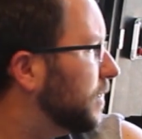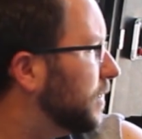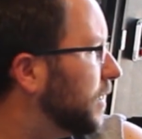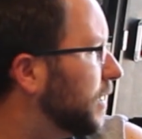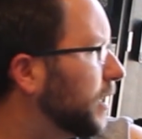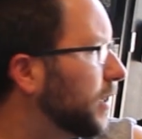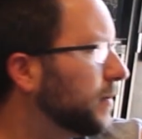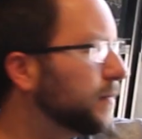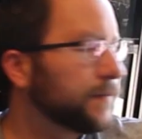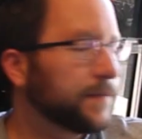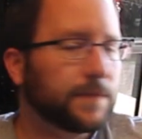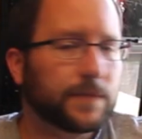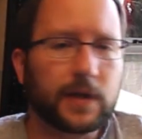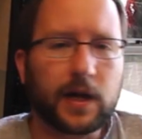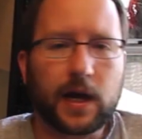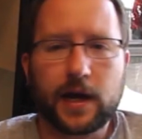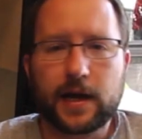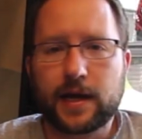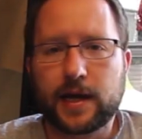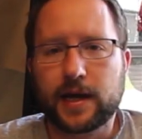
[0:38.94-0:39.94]

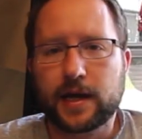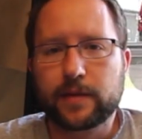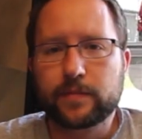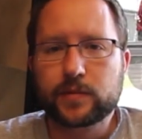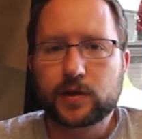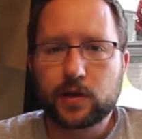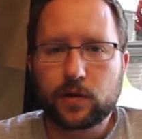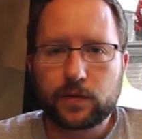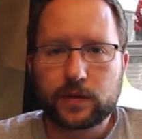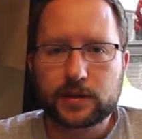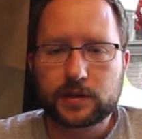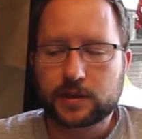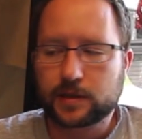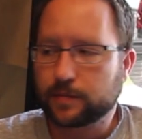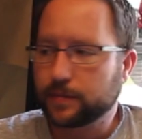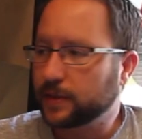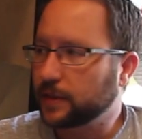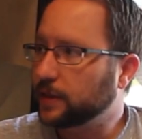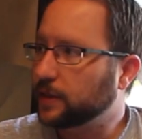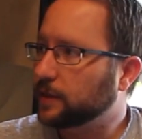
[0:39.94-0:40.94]
I am going
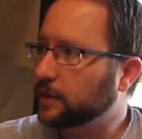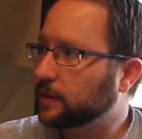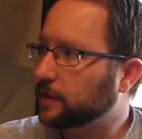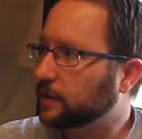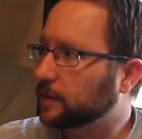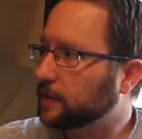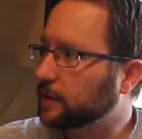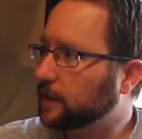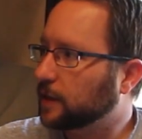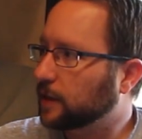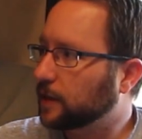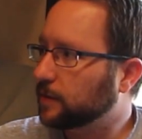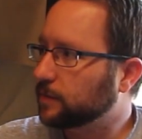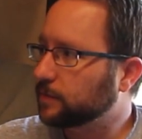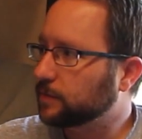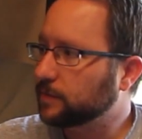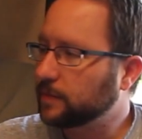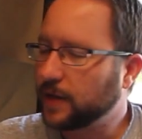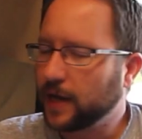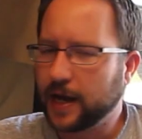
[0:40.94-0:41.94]
to be
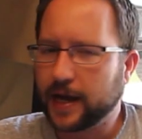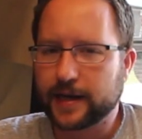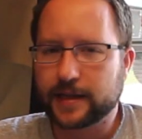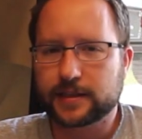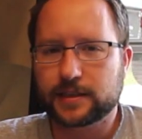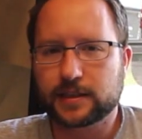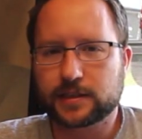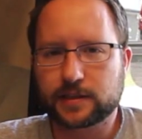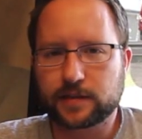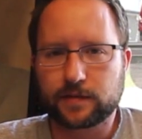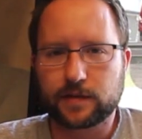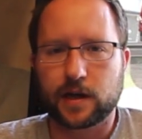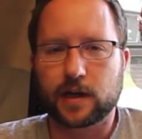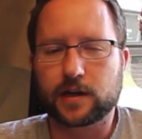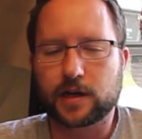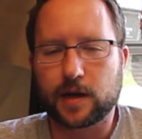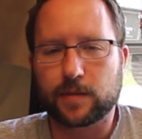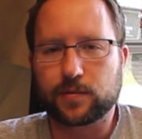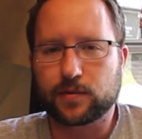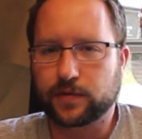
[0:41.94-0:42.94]
adding just a
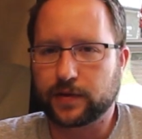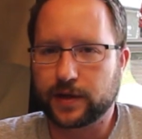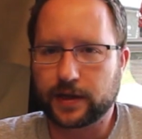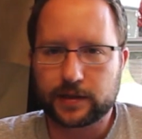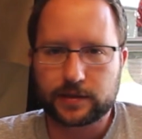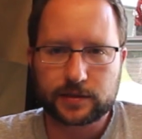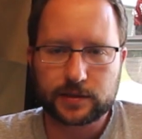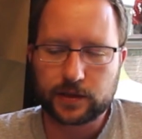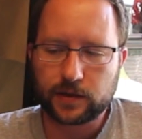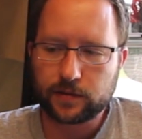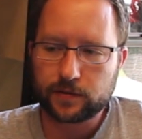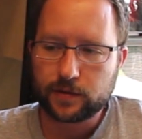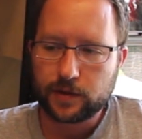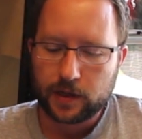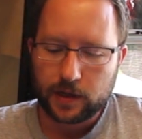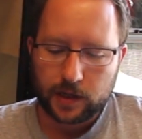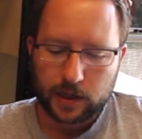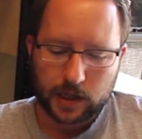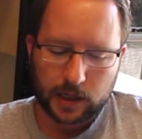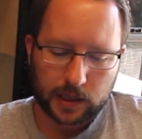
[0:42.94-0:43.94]
couple things.
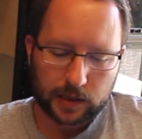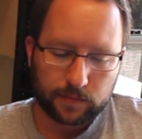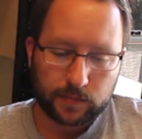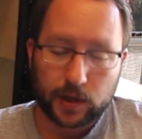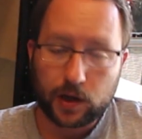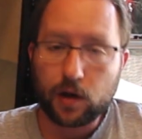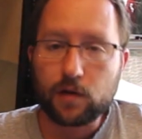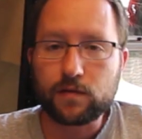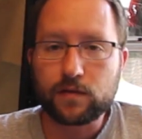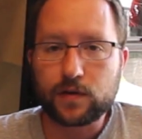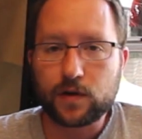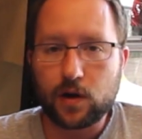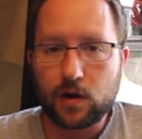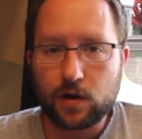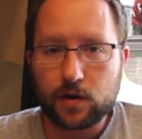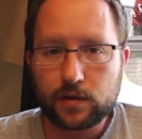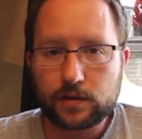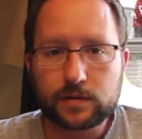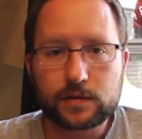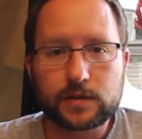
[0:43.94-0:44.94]
But
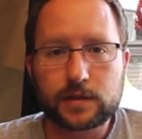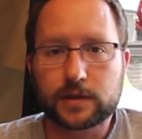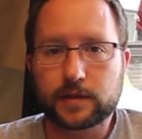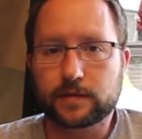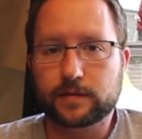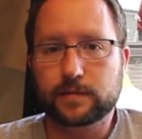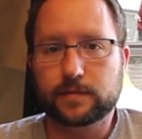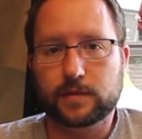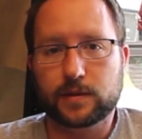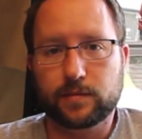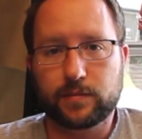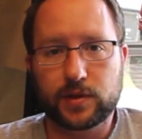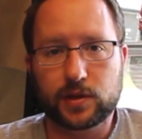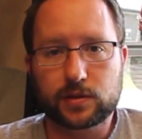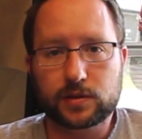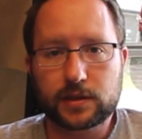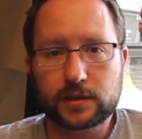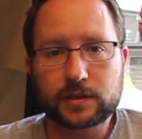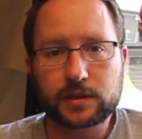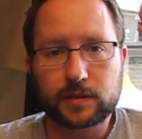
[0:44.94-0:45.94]
overall, the
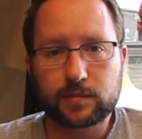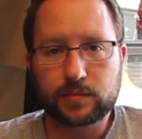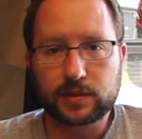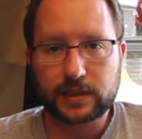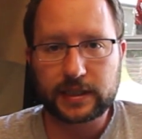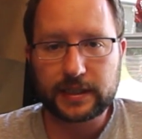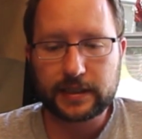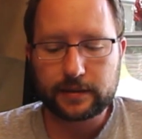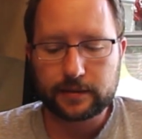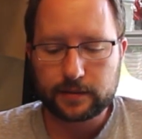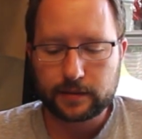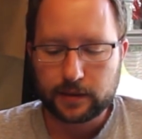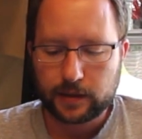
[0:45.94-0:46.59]
build is complete.